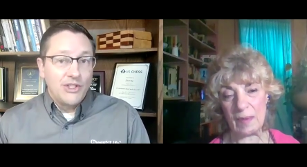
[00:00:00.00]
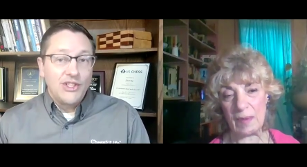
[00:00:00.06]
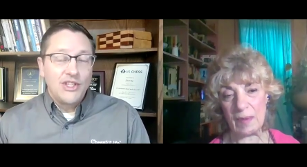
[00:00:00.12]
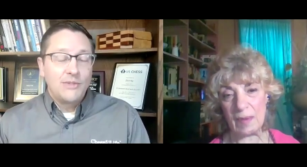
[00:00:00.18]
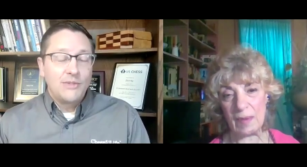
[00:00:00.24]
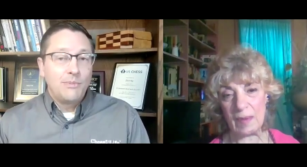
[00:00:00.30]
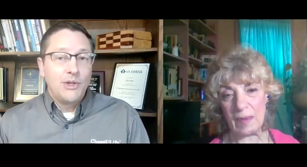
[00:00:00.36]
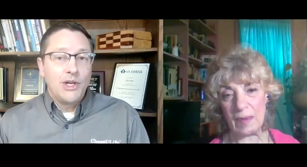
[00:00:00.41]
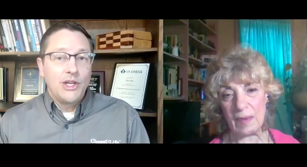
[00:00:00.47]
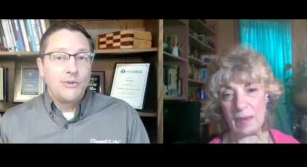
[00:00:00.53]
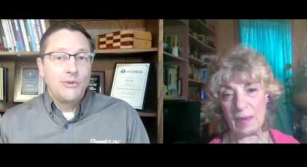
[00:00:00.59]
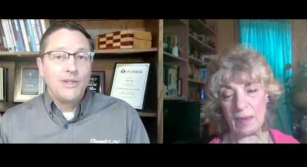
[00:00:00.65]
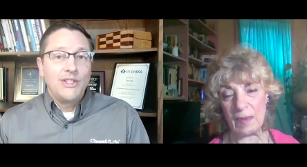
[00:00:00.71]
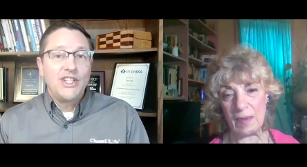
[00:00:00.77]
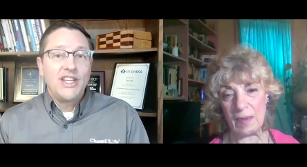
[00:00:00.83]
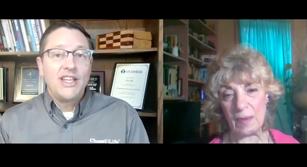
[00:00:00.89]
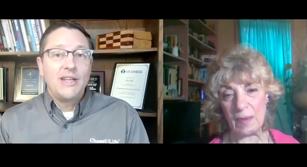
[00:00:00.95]
Speaker 1: published this
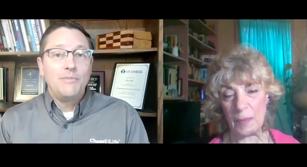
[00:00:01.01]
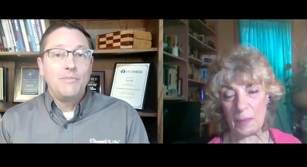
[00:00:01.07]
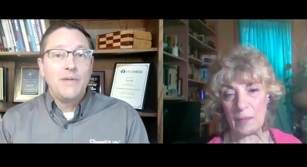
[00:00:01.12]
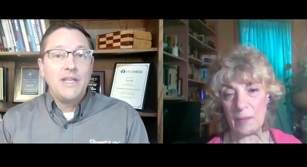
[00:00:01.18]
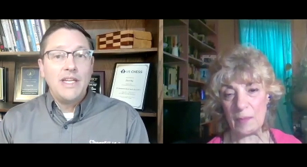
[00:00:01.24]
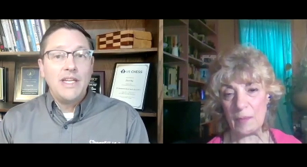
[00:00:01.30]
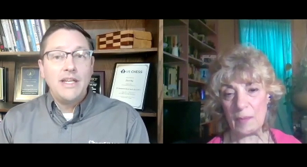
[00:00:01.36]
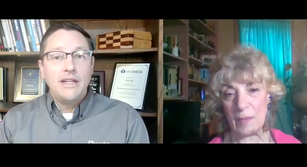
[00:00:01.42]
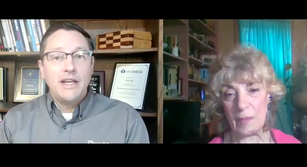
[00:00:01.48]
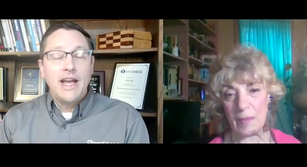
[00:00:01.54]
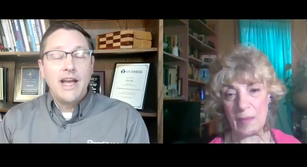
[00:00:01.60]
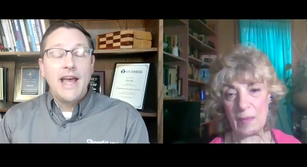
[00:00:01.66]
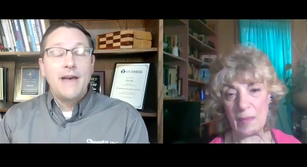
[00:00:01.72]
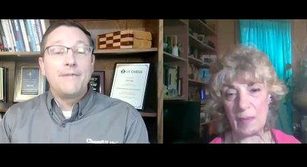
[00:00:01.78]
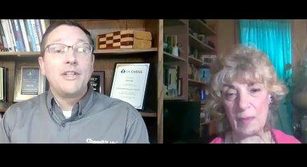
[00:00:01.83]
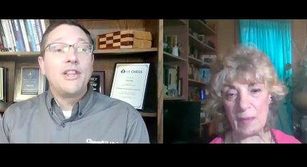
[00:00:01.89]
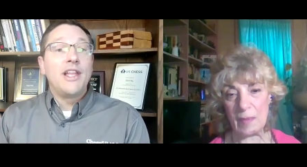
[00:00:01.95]
book, which can
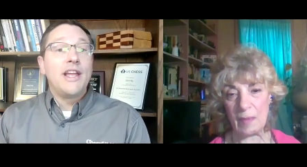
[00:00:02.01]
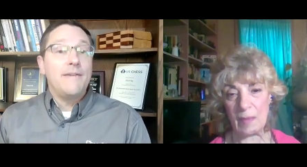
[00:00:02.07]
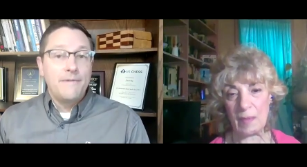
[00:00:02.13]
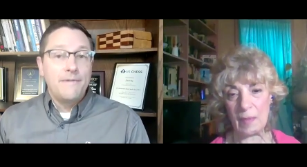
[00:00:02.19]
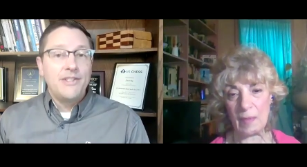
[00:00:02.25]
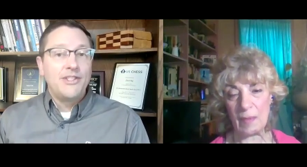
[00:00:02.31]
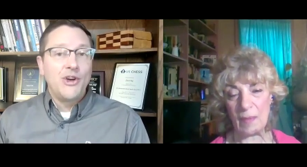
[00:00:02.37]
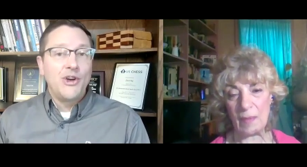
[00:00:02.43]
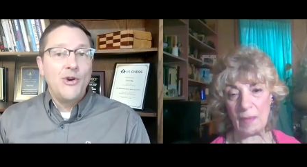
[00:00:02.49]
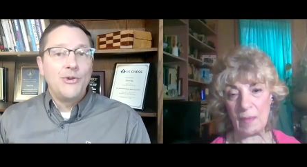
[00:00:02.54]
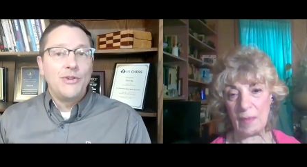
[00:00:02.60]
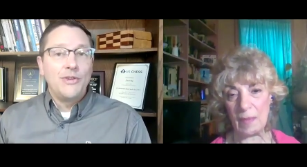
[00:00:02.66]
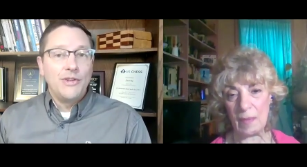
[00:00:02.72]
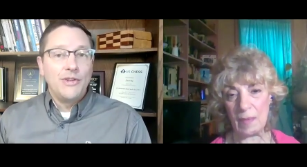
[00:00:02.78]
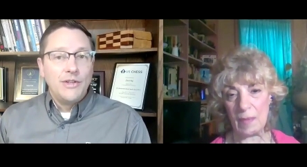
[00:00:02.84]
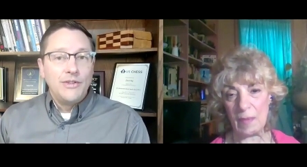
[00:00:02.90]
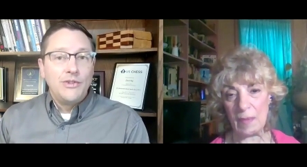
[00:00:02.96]
have a life of
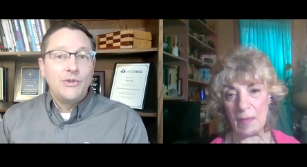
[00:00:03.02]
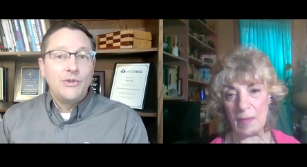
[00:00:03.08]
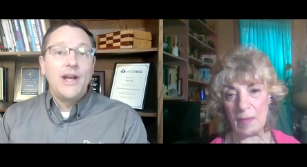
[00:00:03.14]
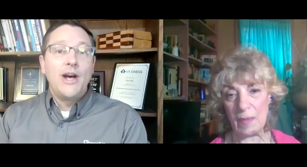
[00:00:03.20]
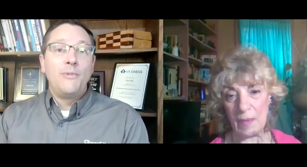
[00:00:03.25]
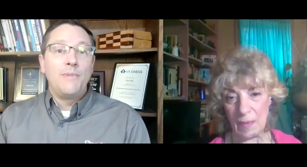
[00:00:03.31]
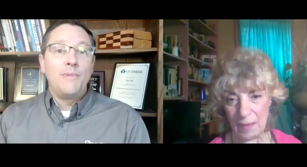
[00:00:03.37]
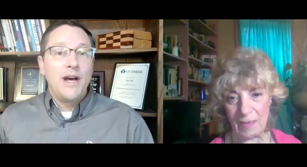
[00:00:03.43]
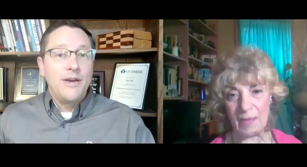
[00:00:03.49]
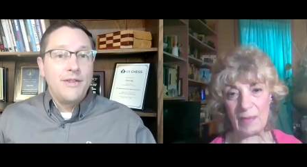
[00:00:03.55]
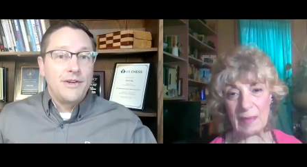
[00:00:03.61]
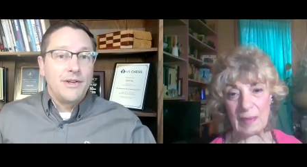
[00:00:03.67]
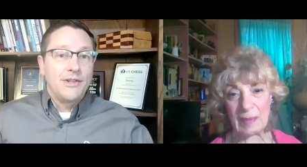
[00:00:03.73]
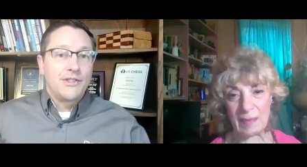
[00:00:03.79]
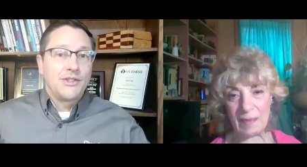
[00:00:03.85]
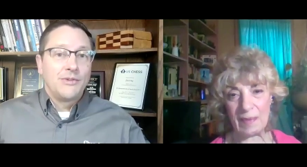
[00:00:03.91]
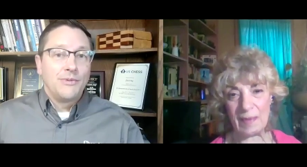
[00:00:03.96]
its own to help
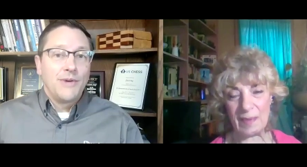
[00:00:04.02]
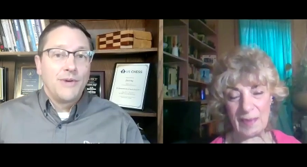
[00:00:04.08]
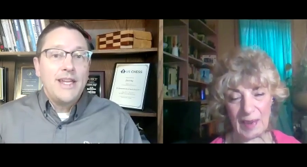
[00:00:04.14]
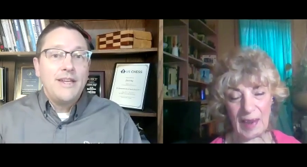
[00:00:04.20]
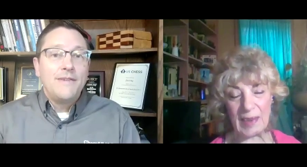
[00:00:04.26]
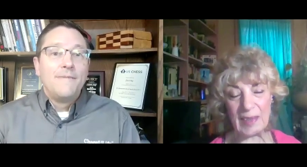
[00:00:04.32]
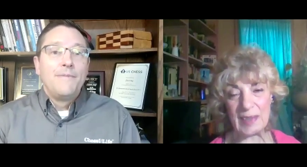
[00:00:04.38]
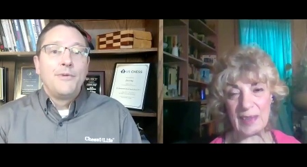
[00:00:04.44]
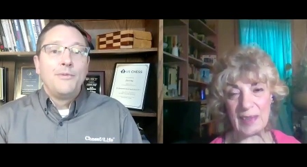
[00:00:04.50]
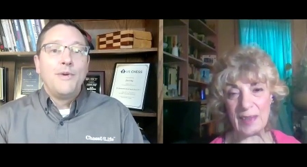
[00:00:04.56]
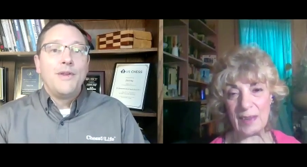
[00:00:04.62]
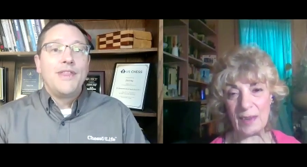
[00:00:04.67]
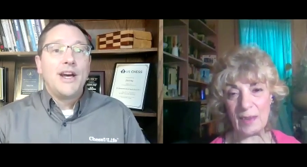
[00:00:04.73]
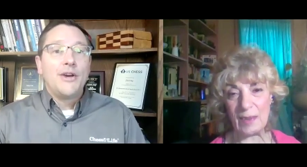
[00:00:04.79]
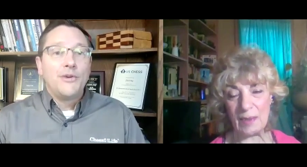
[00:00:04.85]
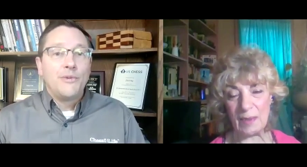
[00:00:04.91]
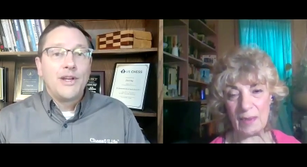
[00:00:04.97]
others, right?
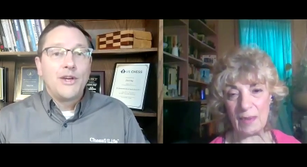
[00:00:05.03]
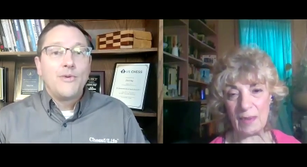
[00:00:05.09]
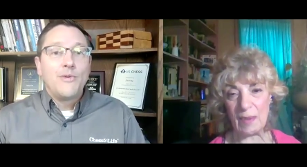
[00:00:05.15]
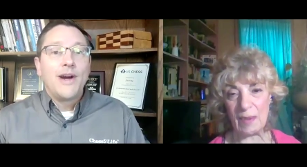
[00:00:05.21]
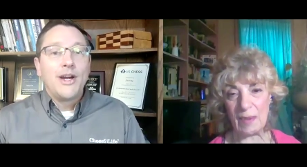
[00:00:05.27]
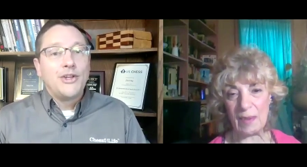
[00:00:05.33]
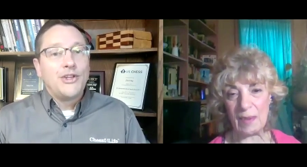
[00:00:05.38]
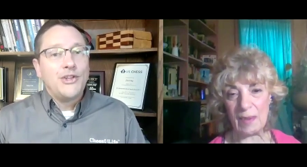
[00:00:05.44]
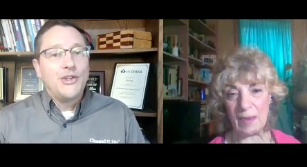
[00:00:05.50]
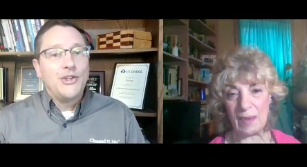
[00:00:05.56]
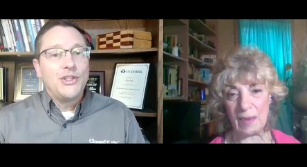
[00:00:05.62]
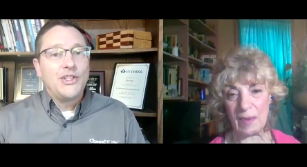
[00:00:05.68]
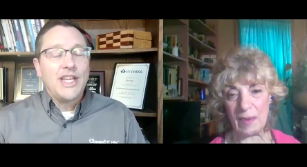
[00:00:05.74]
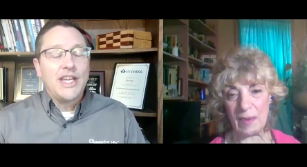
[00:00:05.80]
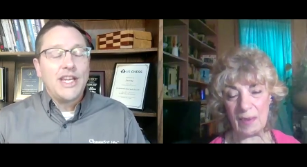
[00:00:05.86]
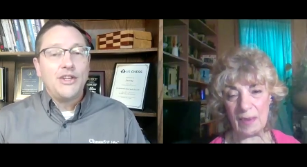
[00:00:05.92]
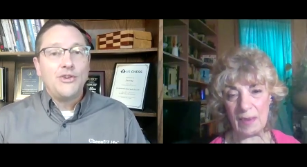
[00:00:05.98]
Without it
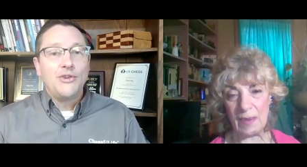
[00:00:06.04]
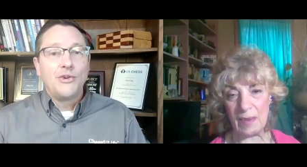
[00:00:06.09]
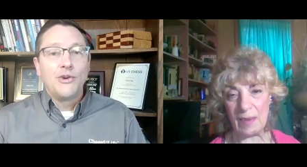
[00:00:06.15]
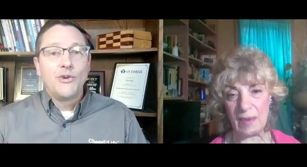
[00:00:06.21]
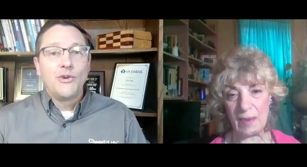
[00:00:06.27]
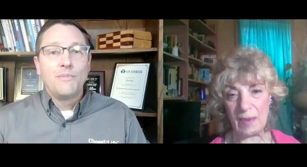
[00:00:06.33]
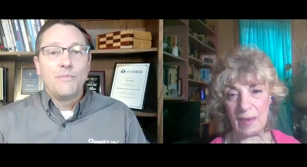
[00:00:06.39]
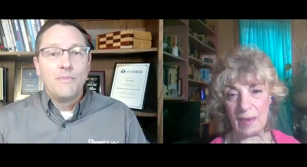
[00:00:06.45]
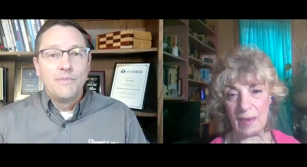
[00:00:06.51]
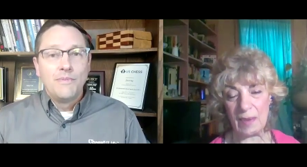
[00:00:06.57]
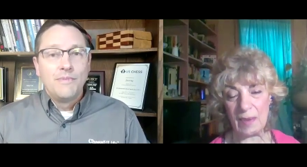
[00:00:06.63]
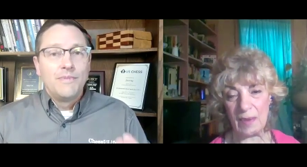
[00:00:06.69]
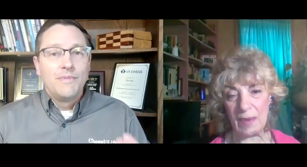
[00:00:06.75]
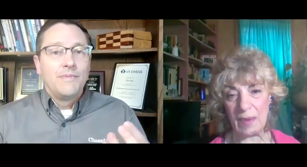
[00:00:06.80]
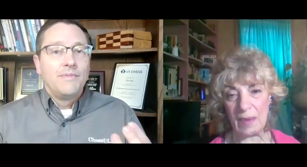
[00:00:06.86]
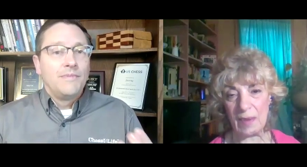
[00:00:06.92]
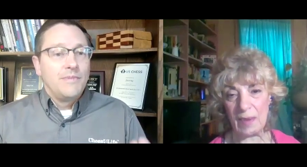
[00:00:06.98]
requiring you to take your
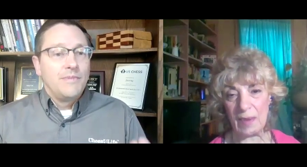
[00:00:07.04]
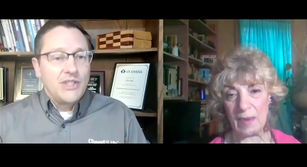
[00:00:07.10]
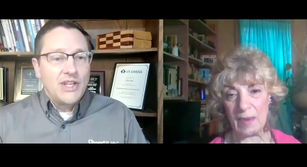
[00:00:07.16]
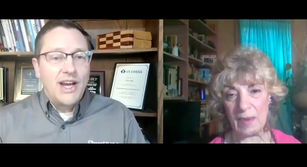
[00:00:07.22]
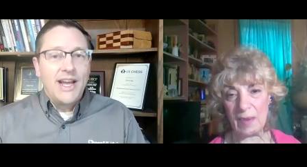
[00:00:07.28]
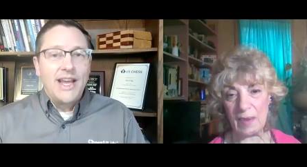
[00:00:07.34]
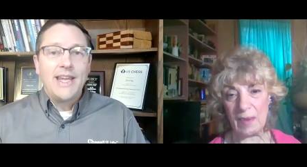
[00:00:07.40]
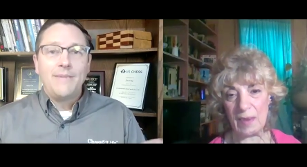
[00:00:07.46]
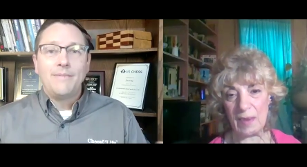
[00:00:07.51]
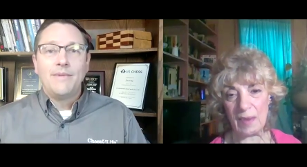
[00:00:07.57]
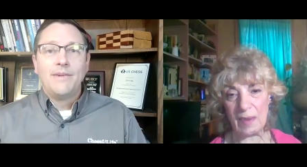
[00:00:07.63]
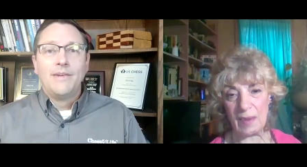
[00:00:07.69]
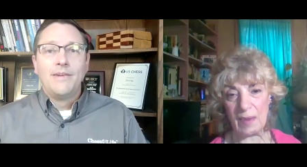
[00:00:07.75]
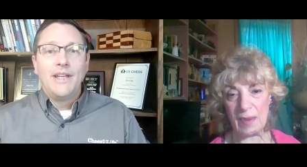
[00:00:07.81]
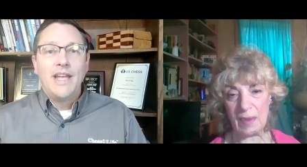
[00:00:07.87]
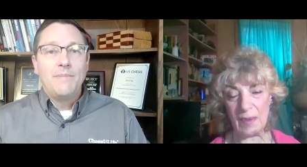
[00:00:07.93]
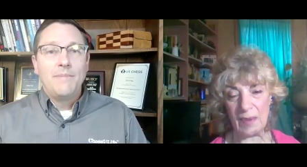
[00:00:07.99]
own
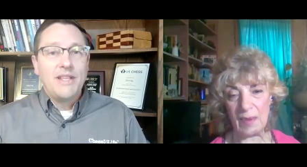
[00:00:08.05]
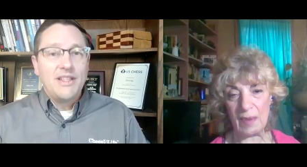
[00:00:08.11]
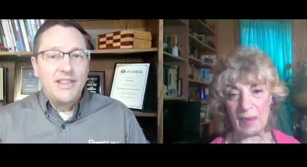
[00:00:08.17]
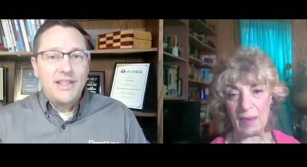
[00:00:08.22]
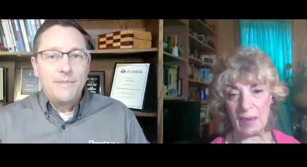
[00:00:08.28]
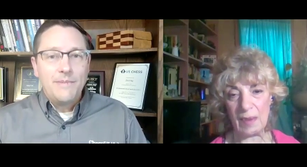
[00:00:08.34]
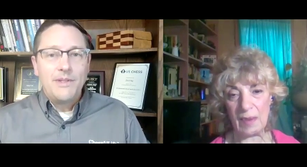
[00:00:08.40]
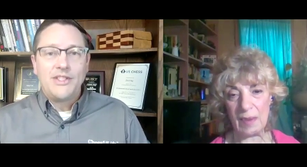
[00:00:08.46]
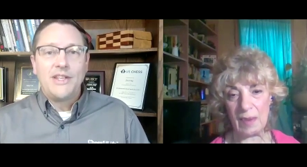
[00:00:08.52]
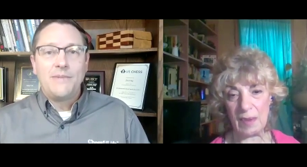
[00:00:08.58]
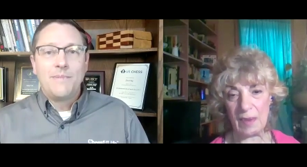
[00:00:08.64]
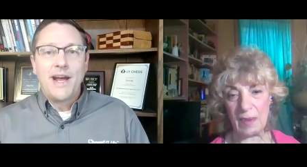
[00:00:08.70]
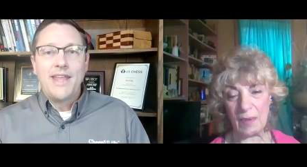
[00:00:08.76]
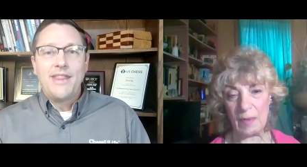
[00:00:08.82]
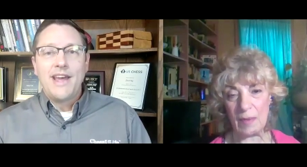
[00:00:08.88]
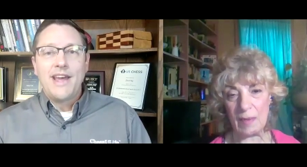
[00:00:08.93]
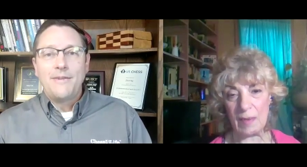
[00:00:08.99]
time and be
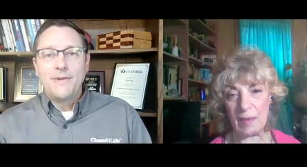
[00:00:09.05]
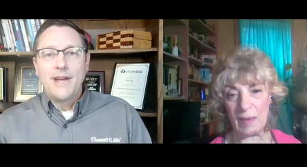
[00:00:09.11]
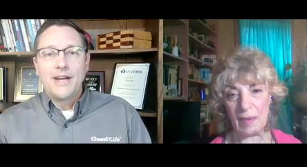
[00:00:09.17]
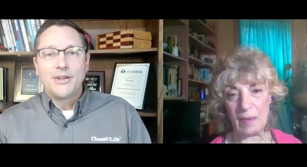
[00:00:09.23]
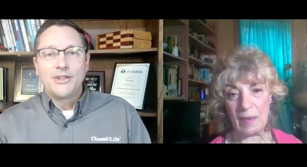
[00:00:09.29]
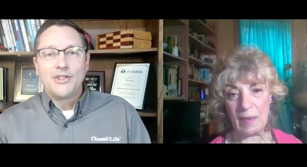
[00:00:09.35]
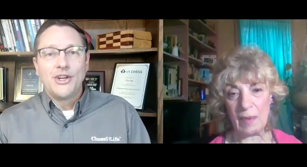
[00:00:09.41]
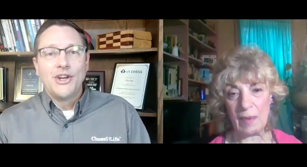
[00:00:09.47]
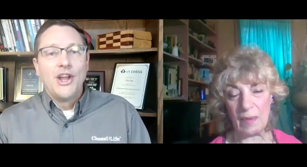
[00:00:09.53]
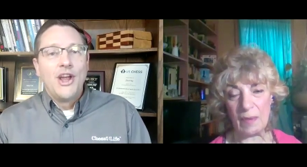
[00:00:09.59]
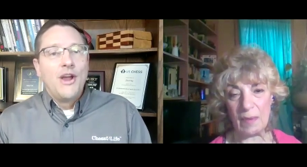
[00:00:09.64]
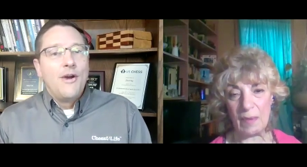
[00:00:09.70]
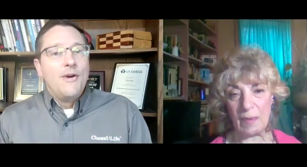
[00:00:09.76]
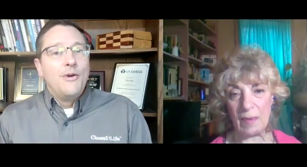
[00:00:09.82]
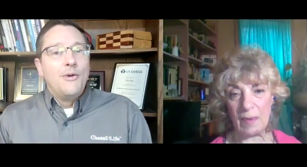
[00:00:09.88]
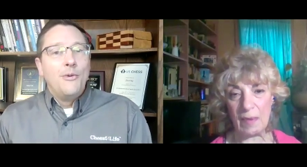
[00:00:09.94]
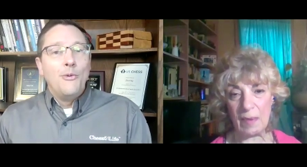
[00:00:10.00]
limited by that
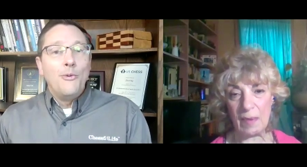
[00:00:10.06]
factor.